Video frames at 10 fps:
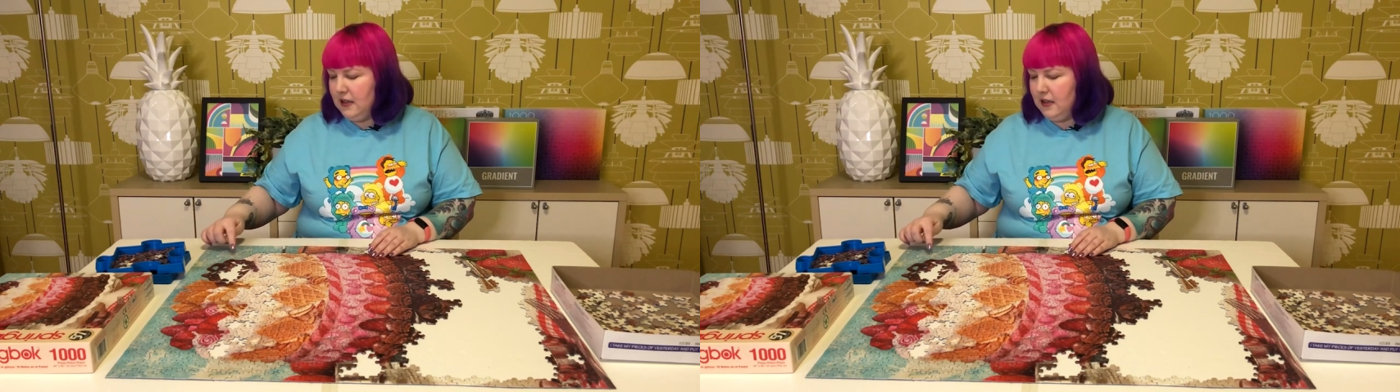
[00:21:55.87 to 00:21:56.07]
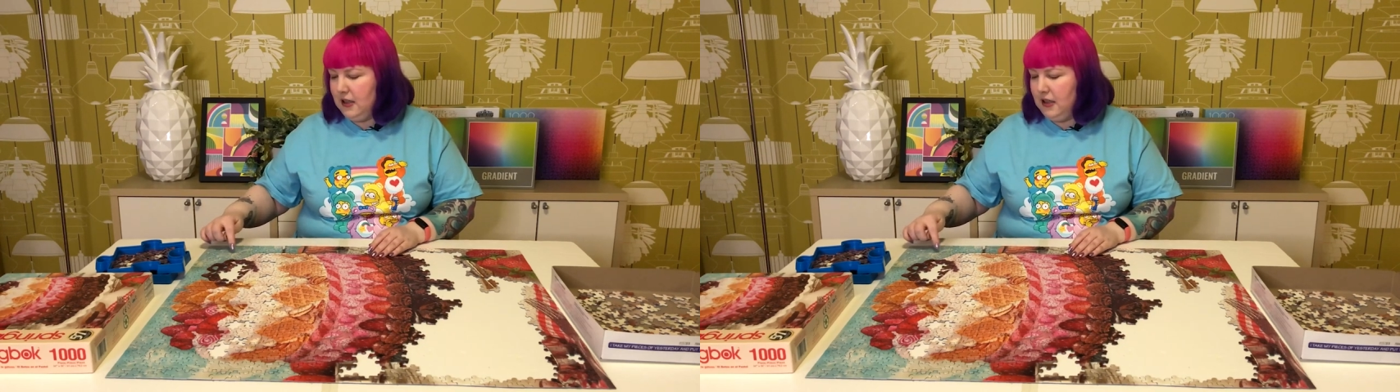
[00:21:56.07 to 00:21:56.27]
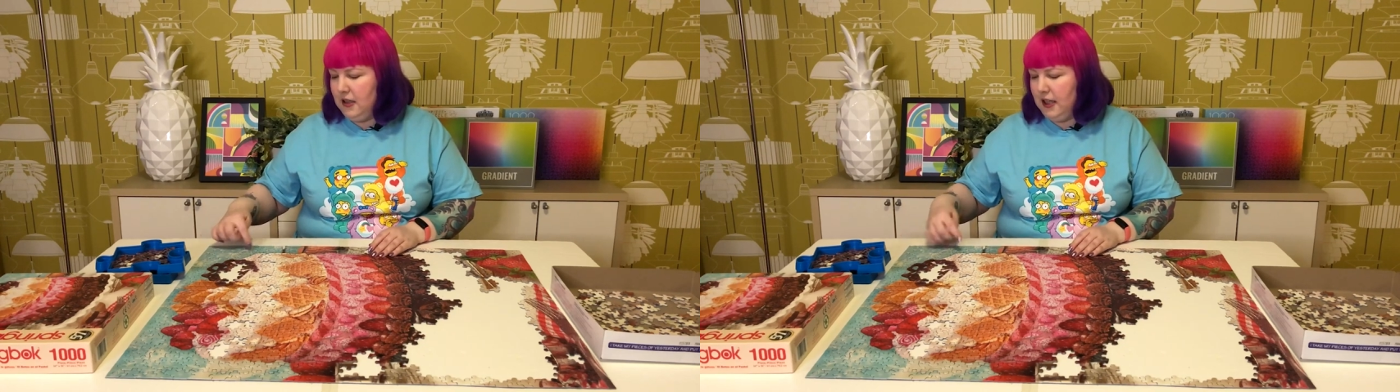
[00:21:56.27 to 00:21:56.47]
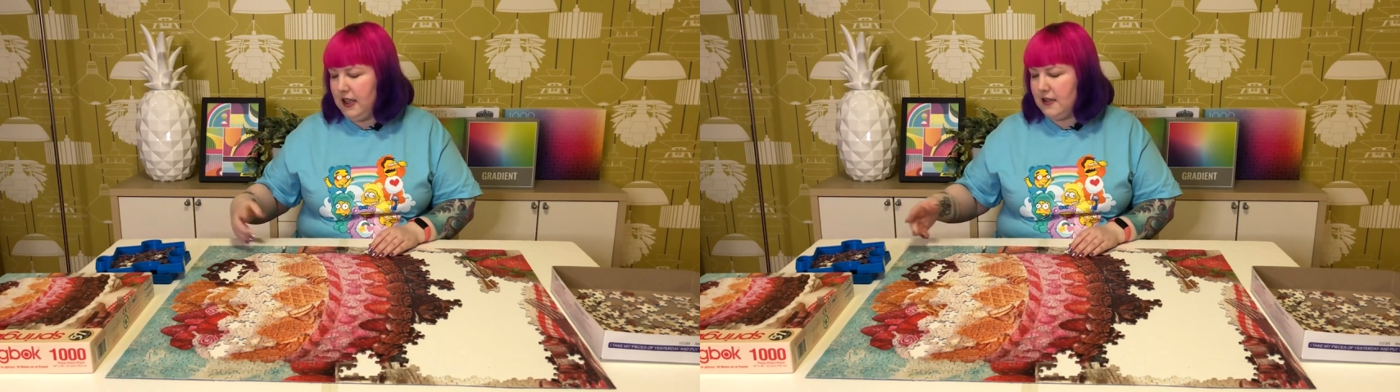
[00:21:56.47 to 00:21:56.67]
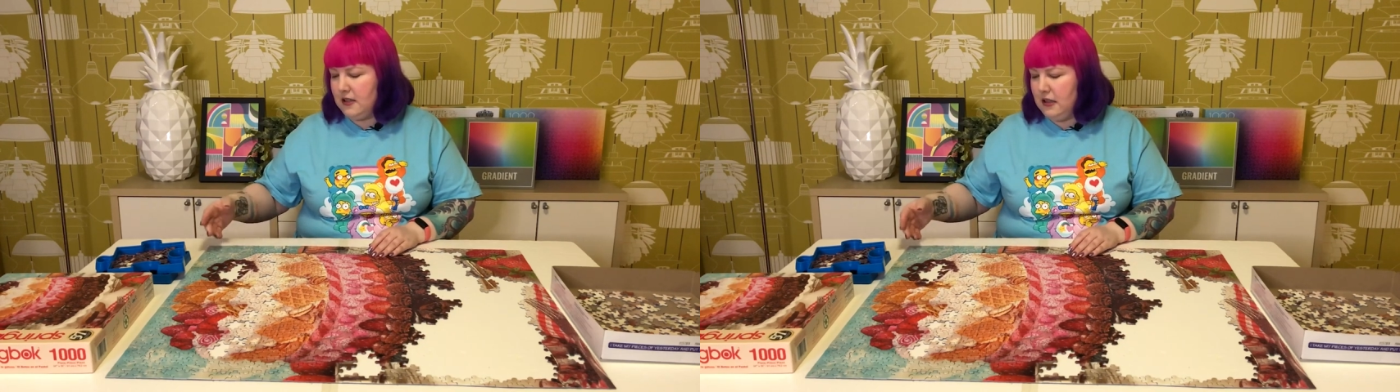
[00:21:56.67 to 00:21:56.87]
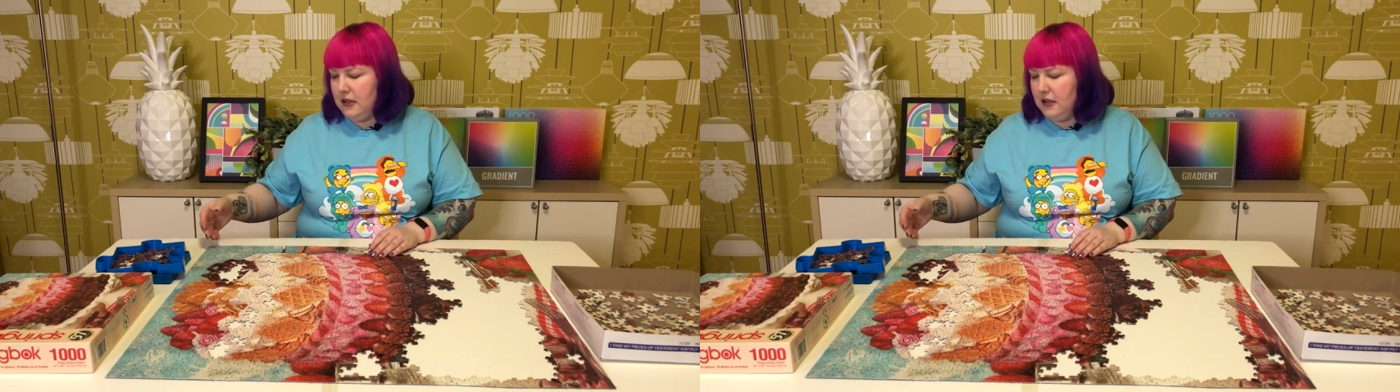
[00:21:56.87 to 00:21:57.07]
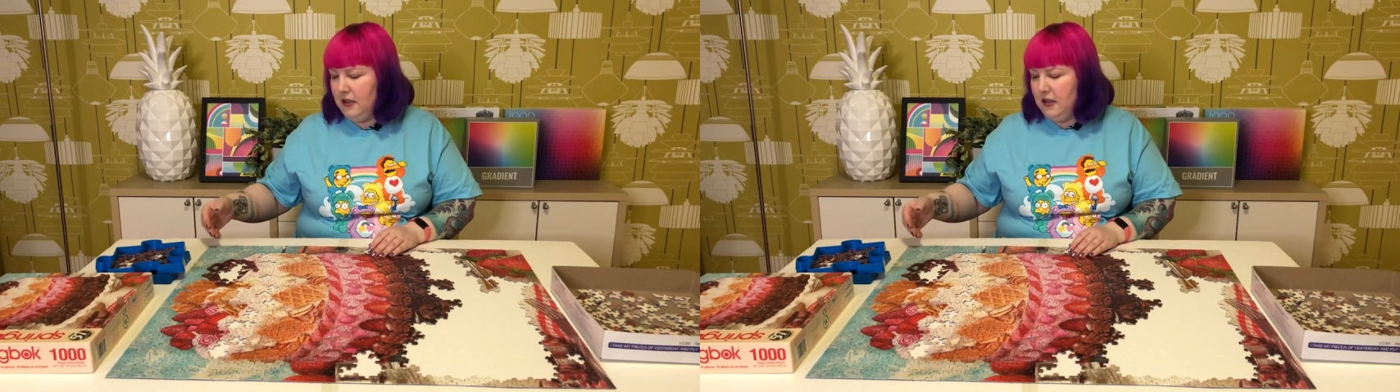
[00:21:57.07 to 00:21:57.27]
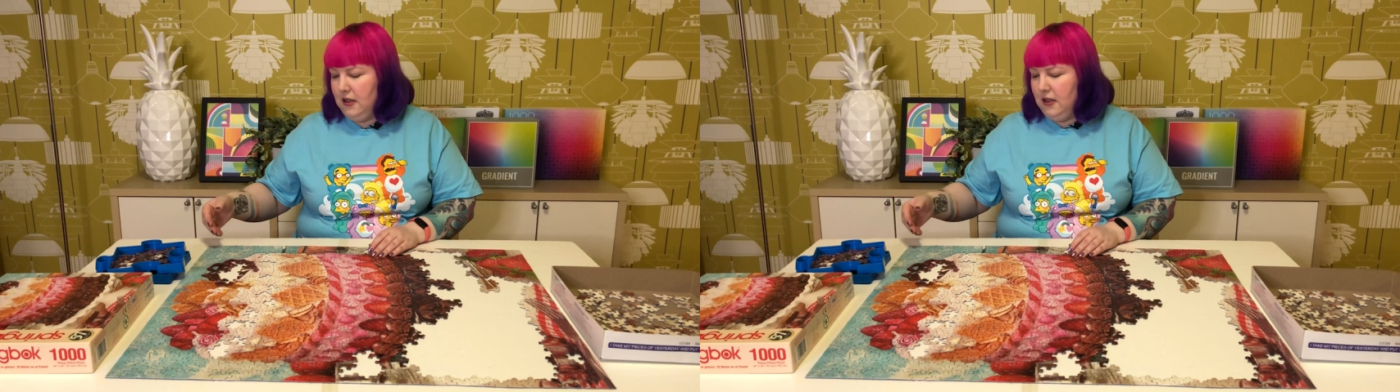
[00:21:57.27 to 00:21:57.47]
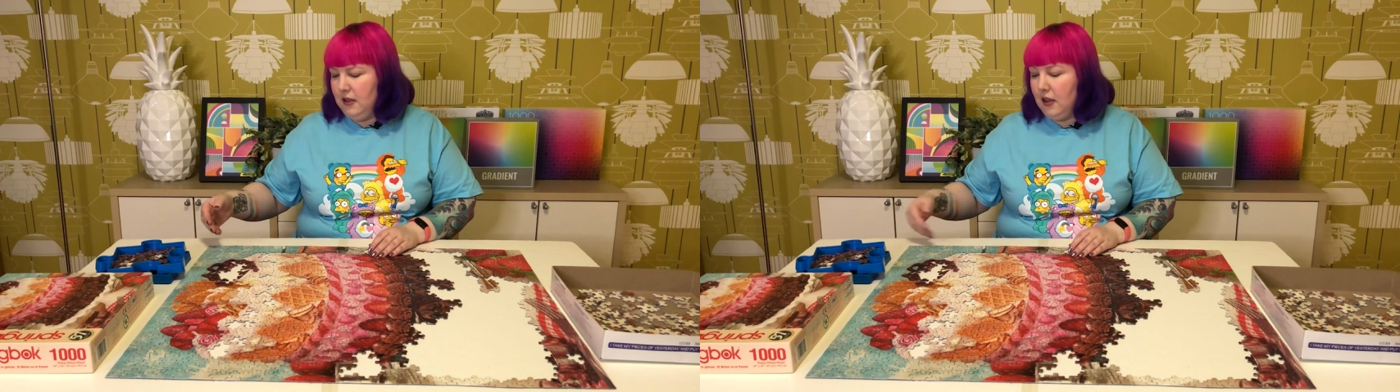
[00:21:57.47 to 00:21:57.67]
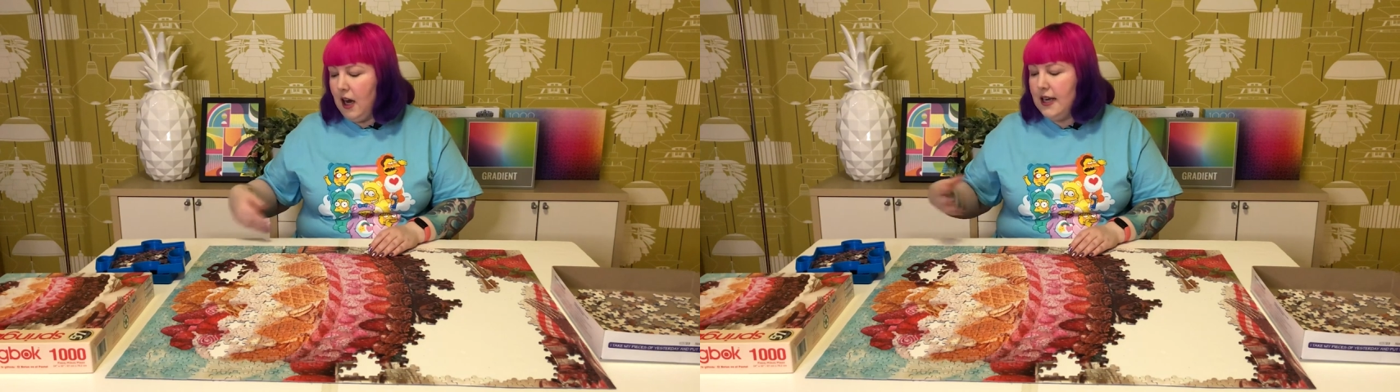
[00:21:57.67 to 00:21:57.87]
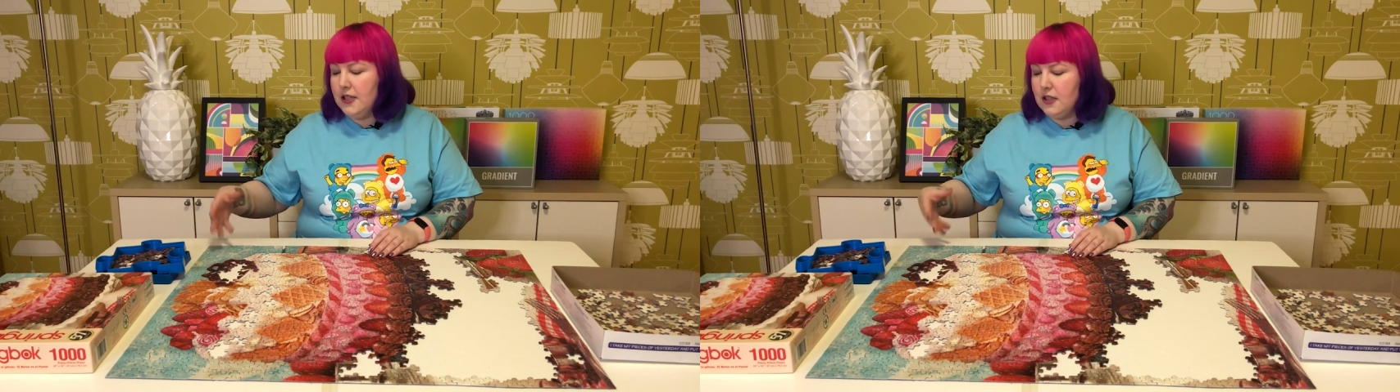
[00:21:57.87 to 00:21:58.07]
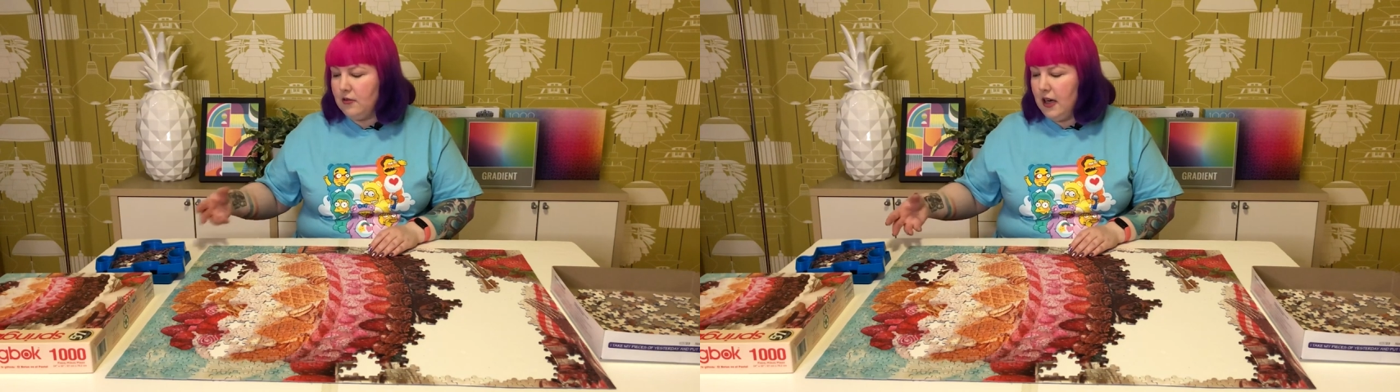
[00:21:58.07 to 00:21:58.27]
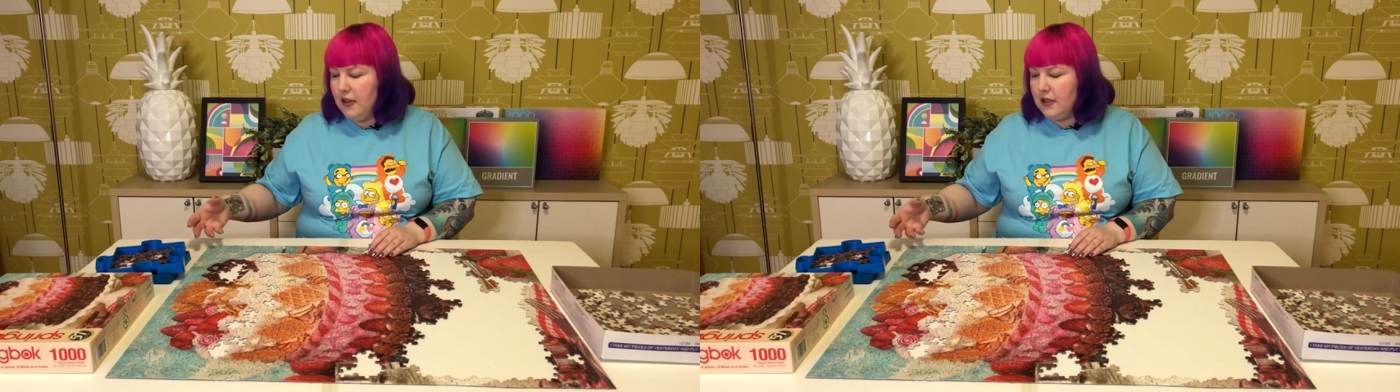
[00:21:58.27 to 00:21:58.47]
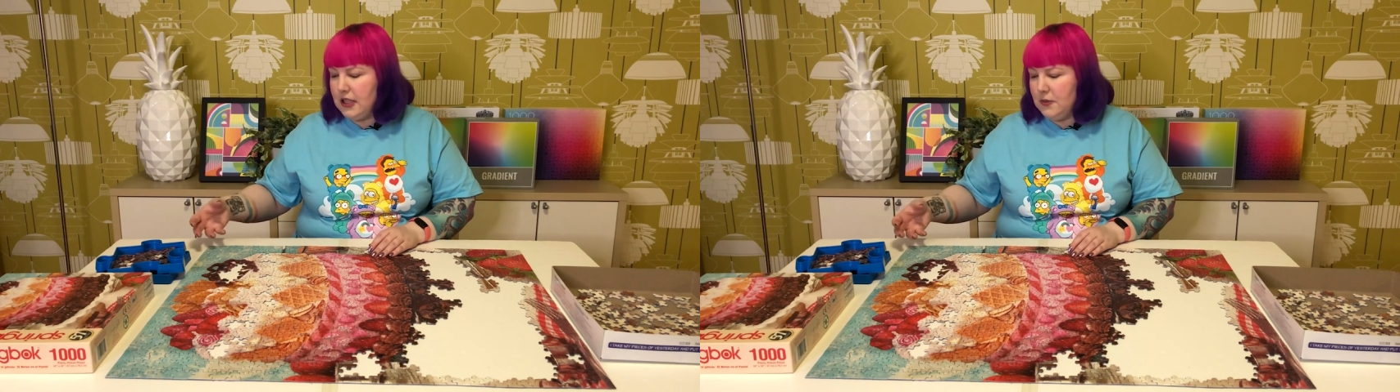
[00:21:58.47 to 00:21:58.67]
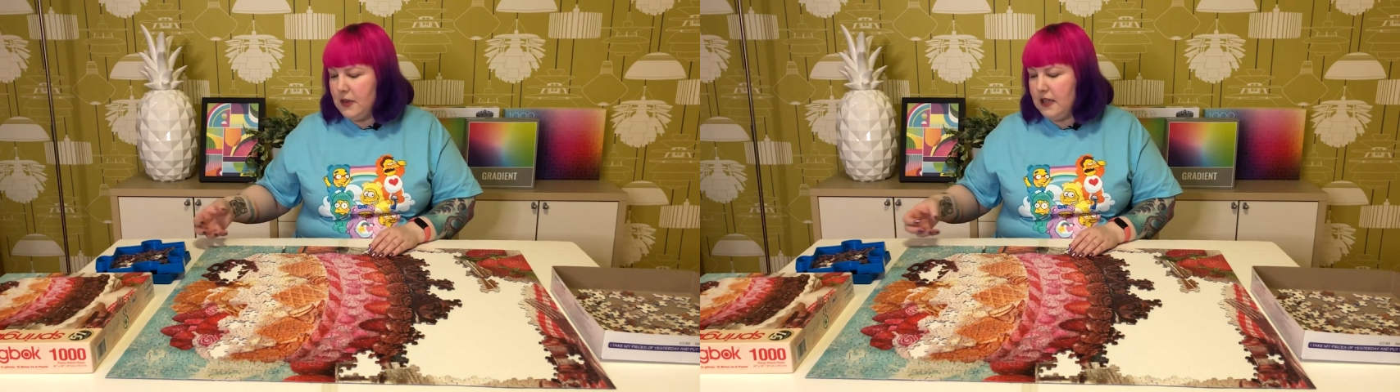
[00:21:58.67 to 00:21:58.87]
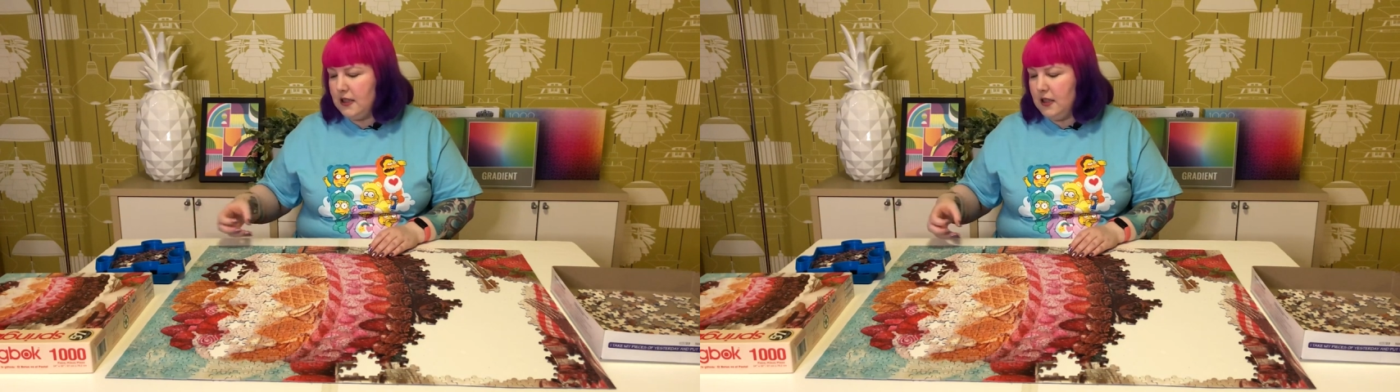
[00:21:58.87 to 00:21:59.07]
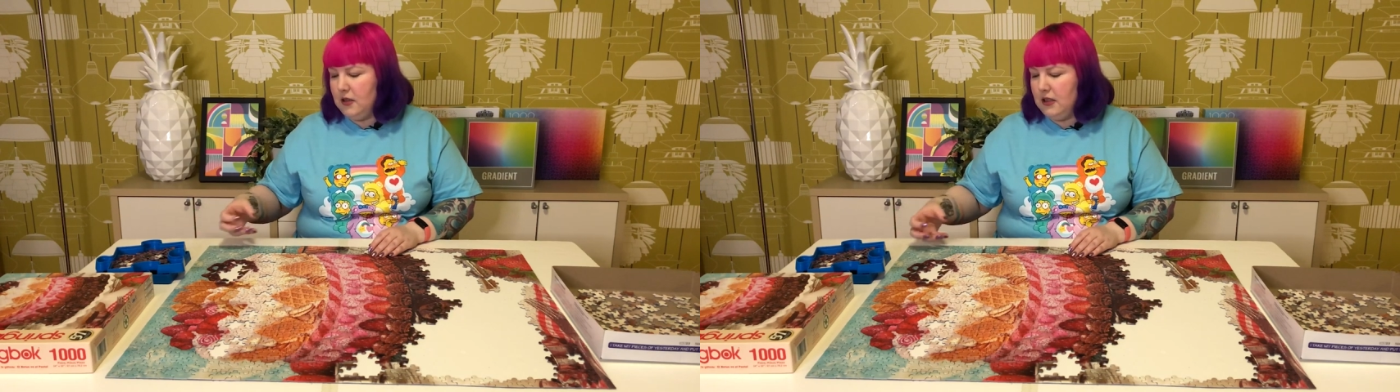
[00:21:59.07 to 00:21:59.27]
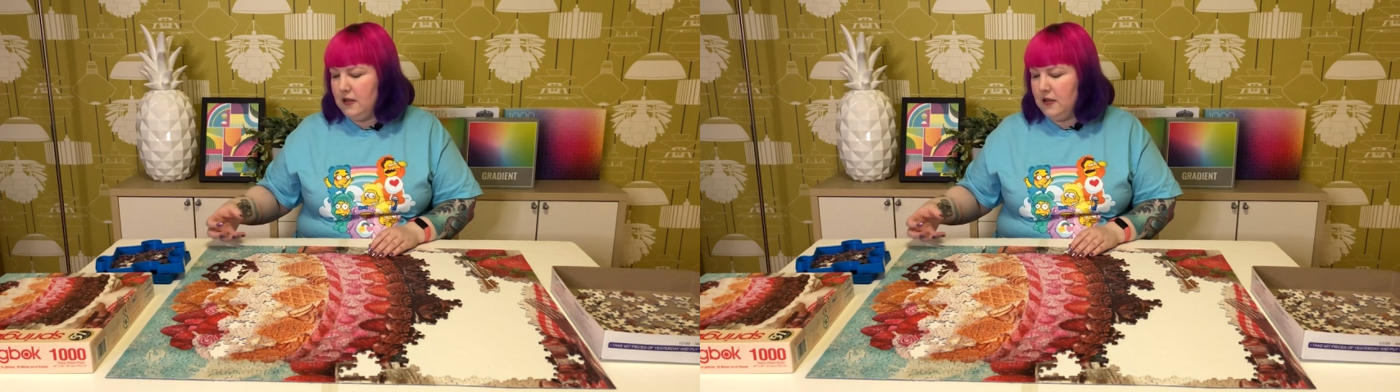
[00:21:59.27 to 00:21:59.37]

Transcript: the I guess the lines around each piece like